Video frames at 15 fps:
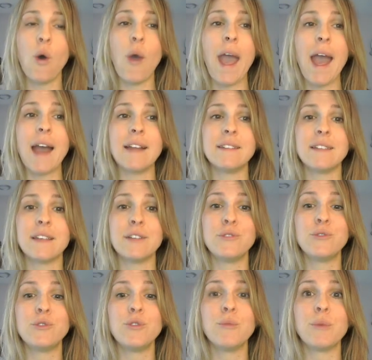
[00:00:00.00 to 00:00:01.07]
and a
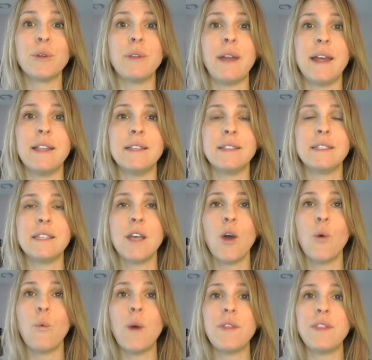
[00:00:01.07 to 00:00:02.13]
consumer lens,
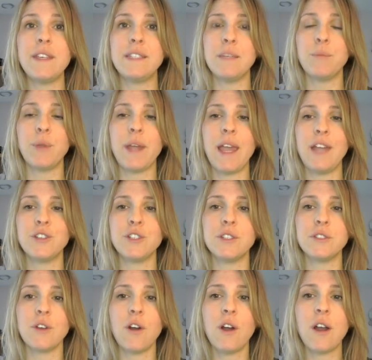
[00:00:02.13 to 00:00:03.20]
what these
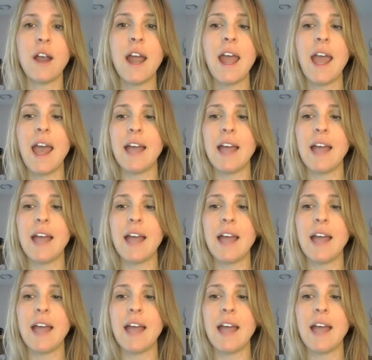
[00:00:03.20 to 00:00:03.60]
implications are.